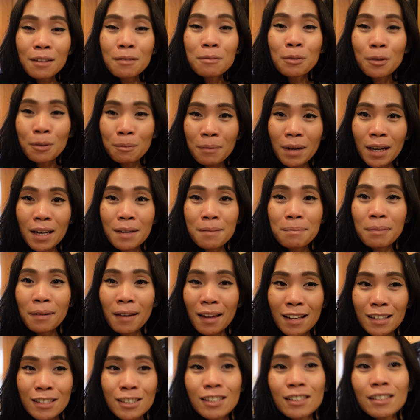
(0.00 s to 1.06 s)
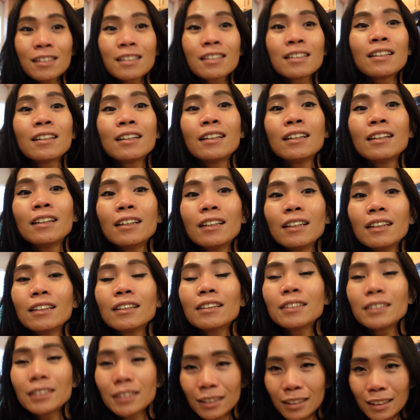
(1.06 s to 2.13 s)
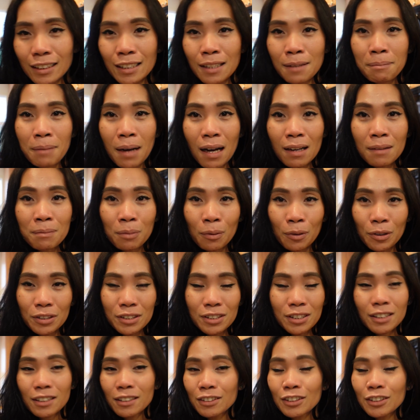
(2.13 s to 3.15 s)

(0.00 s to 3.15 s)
for my plants in the back porch.